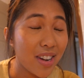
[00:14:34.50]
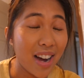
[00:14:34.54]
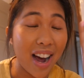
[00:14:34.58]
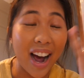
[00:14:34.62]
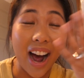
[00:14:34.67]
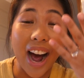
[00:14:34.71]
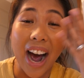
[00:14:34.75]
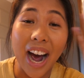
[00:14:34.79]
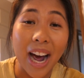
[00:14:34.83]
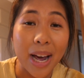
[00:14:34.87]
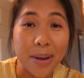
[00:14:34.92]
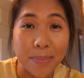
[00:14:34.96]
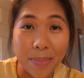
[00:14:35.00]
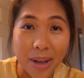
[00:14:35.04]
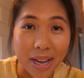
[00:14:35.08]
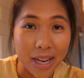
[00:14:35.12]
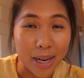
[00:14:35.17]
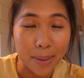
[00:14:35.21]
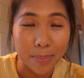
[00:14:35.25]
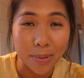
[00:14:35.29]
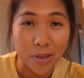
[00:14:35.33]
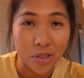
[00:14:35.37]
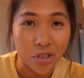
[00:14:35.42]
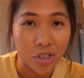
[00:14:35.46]
eye
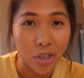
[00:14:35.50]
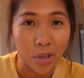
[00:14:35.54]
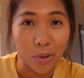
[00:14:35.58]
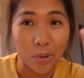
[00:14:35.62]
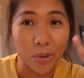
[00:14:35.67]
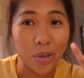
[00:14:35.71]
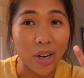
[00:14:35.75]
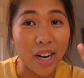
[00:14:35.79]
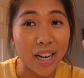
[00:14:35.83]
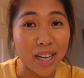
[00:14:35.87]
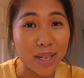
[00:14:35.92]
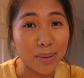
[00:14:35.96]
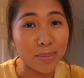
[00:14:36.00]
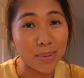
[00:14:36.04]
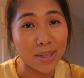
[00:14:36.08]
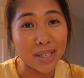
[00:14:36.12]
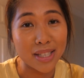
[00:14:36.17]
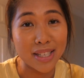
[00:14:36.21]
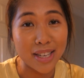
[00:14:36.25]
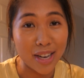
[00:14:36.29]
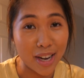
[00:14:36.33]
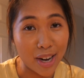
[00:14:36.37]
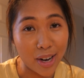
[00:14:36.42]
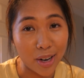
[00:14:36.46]
makeup in general, I am
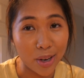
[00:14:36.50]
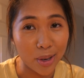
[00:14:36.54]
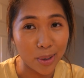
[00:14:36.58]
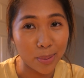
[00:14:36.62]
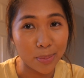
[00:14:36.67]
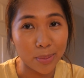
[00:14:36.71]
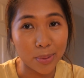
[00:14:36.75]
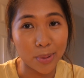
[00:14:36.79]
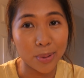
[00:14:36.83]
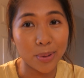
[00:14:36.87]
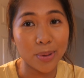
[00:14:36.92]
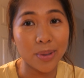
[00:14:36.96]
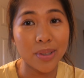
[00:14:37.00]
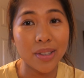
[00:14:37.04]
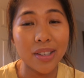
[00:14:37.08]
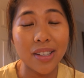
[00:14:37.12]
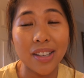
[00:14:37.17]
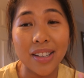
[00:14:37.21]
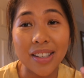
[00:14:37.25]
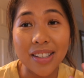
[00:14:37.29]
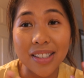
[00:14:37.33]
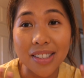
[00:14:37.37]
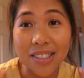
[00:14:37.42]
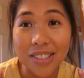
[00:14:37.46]
terrible.
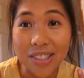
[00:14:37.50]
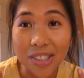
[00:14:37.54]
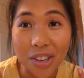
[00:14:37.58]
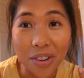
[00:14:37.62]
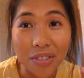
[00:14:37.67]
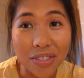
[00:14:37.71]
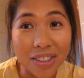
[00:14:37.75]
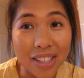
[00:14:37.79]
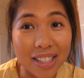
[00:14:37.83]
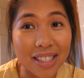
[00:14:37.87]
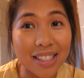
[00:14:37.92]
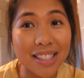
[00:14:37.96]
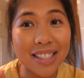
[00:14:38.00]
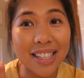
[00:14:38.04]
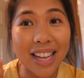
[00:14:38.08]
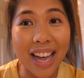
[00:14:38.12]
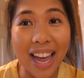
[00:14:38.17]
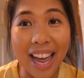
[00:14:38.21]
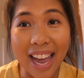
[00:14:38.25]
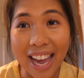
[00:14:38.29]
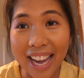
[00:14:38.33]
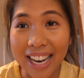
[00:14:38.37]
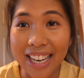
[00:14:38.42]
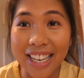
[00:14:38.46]
So if there's
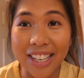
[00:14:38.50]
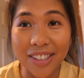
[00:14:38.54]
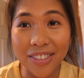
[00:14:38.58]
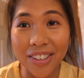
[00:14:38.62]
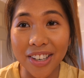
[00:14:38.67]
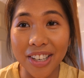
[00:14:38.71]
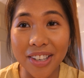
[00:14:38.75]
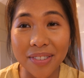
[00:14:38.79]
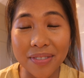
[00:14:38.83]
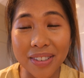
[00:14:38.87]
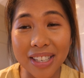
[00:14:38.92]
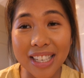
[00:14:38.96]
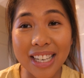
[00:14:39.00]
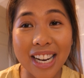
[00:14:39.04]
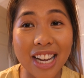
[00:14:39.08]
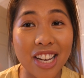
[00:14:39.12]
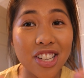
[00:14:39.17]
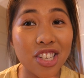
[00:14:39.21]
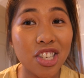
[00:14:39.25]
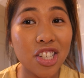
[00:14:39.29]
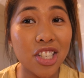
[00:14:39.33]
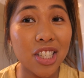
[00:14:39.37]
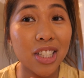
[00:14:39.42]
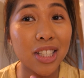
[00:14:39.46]
any
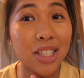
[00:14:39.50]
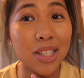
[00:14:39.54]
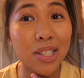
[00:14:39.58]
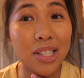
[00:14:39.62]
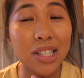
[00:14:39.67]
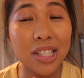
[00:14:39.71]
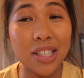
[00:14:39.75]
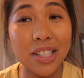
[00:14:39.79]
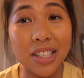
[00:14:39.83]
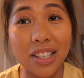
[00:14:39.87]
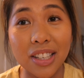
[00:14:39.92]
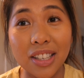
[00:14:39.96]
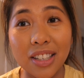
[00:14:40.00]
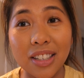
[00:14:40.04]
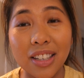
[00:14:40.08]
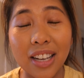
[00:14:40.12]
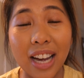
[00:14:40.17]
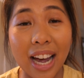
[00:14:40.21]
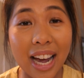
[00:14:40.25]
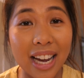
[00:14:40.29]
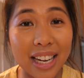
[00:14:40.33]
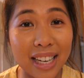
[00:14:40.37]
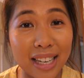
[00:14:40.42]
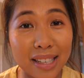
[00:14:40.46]
recommendations to,
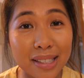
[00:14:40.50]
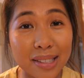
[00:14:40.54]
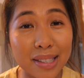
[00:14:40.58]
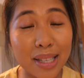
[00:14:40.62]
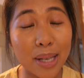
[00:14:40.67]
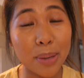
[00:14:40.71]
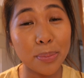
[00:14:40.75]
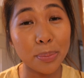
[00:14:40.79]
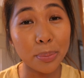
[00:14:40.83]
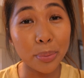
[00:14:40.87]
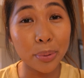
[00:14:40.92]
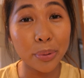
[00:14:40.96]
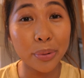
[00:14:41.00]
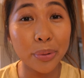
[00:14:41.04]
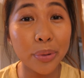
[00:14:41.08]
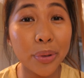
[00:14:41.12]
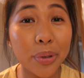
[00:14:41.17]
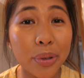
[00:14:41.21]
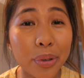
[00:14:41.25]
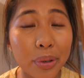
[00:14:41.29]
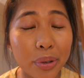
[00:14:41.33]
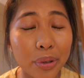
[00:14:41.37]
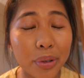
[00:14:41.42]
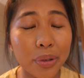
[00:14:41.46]
I guess,
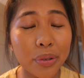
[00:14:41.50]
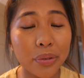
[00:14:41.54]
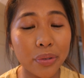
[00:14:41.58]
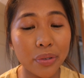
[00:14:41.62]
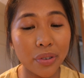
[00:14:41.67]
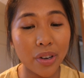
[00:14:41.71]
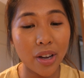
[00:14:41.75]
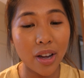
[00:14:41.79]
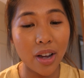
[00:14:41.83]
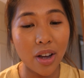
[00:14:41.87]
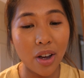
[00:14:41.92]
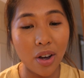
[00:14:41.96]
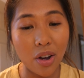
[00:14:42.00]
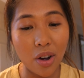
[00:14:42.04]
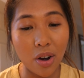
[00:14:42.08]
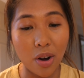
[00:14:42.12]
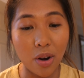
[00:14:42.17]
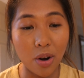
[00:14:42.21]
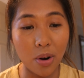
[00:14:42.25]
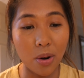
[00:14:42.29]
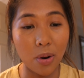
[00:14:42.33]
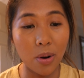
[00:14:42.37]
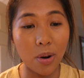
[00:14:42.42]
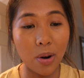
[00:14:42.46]
improve
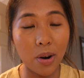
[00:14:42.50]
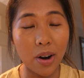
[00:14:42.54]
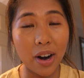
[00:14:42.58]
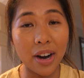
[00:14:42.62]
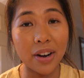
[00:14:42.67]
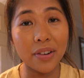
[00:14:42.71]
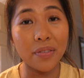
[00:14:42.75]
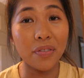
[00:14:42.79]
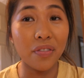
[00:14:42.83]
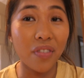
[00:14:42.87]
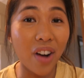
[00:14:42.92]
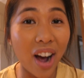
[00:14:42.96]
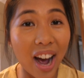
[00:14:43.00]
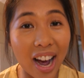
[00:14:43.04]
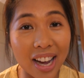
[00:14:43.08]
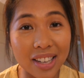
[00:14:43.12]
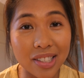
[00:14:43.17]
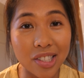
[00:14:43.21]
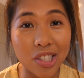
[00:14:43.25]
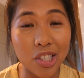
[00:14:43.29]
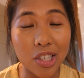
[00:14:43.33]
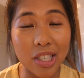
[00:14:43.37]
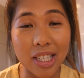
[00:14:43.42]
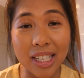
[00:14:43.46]
or
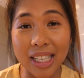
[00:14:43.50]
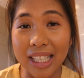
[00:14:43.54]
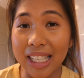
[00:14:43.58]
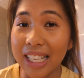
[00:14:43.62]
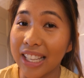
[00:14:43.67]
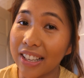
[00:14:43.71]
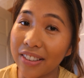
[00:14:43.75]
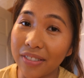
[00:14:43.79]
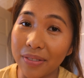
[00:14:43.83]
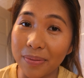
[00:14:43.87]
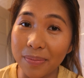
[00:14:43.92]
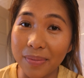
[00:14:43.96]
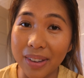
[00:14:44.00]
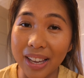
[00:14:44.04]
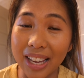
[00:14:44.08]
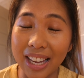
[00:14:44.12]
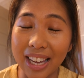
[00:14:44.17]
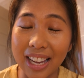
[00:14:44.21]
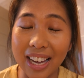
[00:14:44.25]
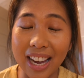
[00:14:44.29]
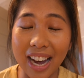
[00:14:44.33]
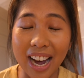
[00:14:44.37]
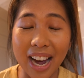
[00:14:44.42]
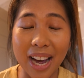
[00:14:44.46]
advice you can give
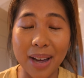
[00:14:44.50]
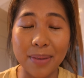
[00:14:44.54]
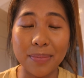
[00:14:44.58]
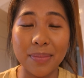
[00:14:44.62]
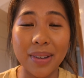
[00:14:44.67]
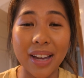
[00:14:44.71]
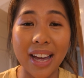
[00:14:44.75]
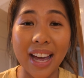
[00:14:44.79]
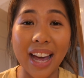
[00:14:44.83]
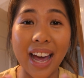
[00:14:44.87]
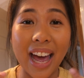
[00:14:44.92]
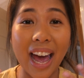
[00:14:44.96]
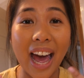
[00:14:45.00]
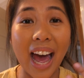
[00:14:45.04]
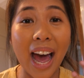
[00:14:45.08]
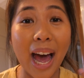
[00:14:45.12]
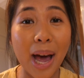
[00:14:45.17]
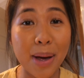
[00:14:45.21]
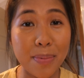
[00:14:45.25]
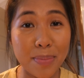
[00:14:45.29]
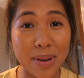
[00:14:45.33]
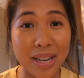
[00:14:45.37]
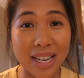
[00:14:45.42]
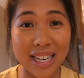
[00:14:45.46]
me, I'm
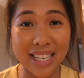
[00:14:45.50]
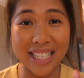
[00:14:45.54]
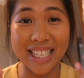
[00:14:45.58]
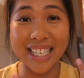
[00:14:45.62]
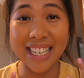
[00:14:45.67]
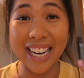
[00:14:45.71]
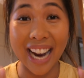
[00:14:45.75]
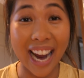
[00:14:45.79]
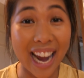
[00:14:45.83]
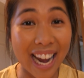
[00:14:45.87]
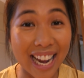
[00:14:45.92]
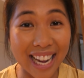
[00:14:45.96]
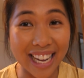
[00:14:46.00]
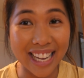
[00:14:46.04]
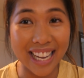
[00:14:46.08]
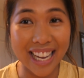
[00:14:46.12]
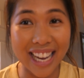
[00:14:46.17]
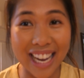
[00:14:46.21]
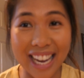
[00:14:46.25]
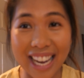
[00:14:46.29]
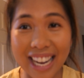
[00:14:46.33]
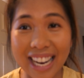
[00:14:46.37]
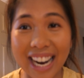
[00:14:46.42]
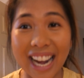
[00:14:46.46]
happy to take
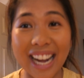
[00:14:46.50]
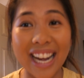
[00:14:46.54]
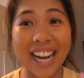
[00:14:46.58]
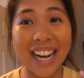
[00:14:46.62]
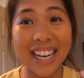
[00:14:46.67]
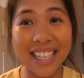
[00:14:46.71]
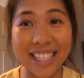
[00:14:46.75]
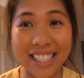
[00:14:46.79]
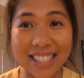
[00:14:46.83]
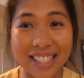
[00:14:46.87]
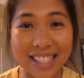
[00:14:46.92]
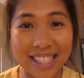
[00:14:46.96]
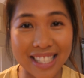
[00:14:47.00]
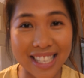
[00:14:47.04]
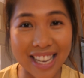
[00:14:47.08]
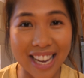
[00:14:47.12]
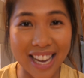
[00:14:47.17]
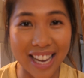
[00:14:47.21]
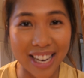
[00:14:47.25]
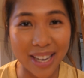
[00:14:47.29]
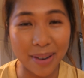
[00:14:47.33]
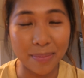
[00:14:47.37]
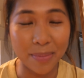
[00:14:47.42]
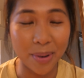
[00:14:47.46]
it. I
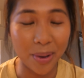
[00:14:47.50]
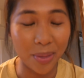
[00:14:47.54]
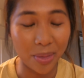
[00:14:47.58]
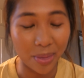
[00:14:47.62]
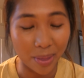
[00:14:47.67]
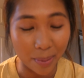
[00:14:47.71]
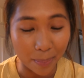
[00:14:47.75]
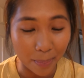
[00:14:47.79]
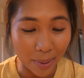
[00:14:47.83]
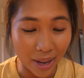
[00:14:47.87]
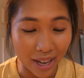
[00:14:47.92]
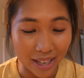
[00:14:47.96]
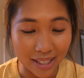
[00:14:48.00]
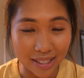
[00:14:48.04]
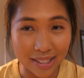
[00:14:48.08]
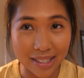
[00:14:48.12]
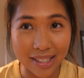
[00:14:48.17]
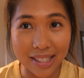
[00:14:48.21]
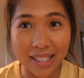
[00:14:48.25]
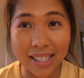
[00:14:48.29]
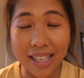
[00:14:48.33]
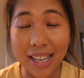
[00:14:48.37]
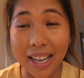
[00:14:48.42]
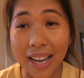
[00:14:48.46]
understand I'm not the
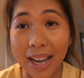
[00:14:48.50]
best,